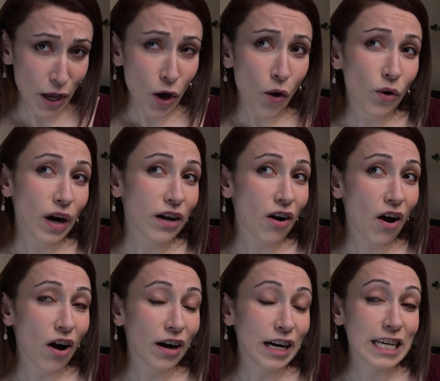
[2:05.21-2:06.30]
or a
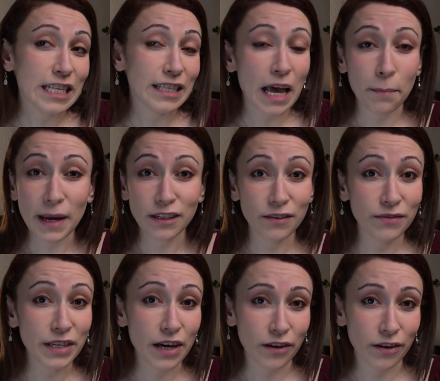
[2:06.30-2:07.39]
car is a better
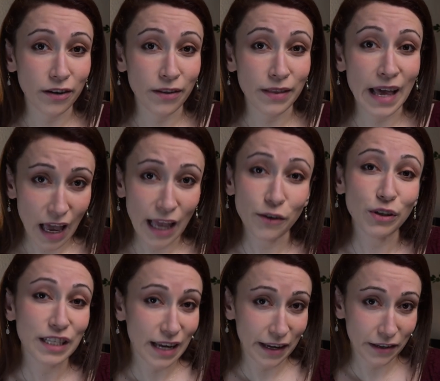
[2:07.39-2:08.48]
vehicle than a
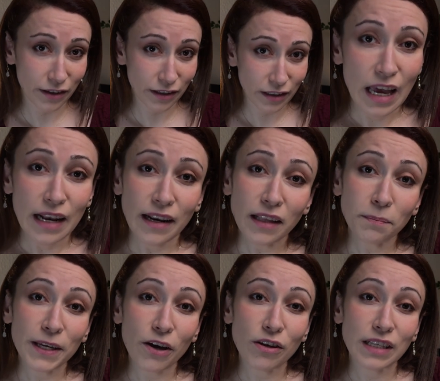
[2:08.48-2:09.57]
unicycle, not
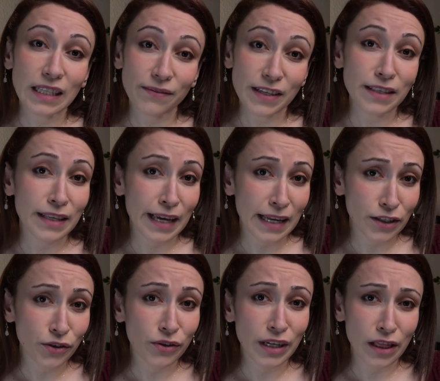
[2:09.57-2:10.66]
because it fits the category